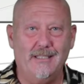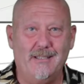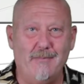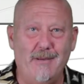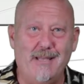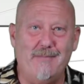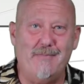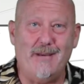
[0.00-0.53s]
to
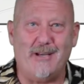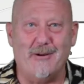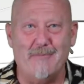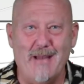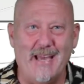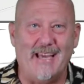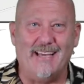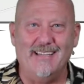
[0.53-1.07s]
be the bigger
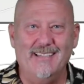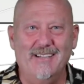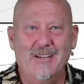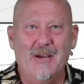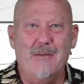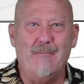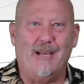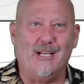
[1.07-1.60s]
man
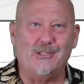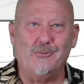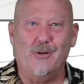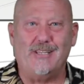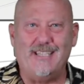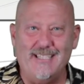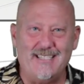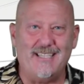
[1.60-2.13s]
because
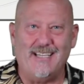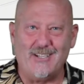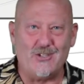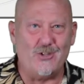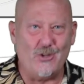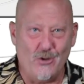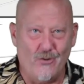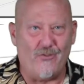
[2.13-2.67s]
what these things
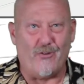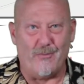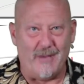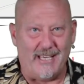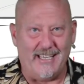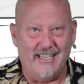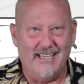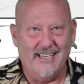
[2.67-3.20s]
do for
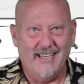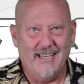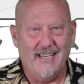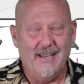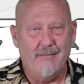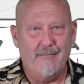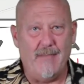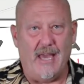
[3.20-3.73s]
me
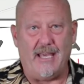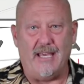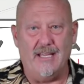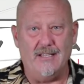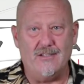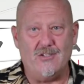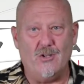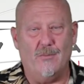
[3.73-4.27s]
make
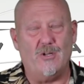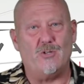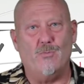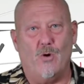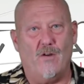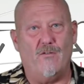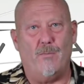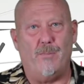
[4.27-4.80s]
it so much
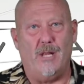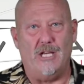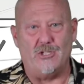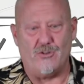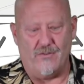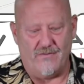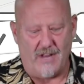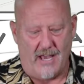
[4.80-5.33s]
more of a
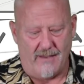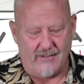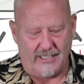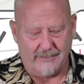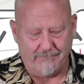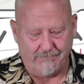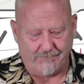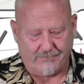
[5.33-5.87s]
pleasure of diving.
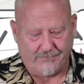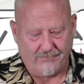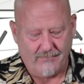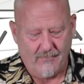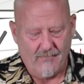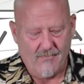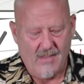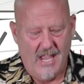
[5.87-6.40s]

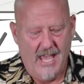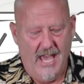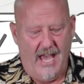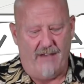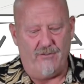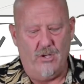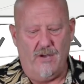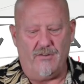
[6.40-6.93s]

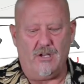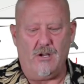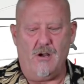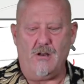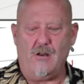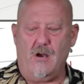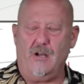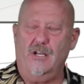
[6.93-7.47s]
Have you ever
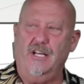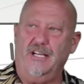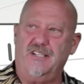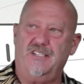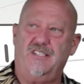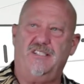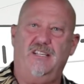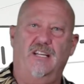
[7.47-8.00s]
gone on an
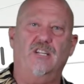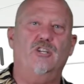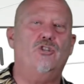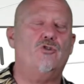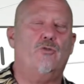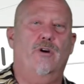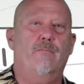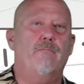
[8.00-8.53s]
extended
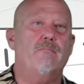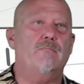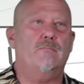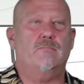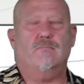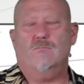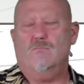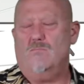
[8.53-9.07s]
trip,
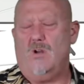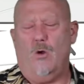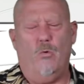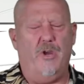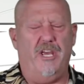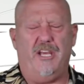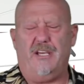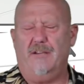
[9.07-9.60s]
a
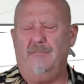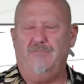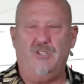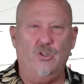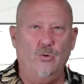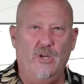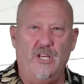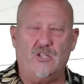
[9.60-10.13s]
week,
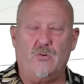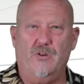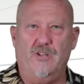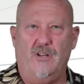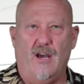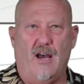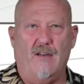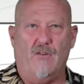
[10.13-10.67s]
2 weeks, where you
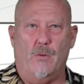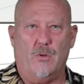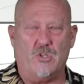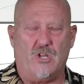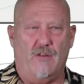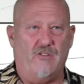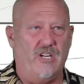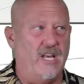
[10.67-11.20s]
dive almost
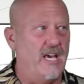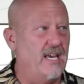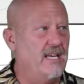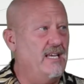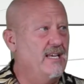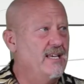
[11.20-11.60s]
every day?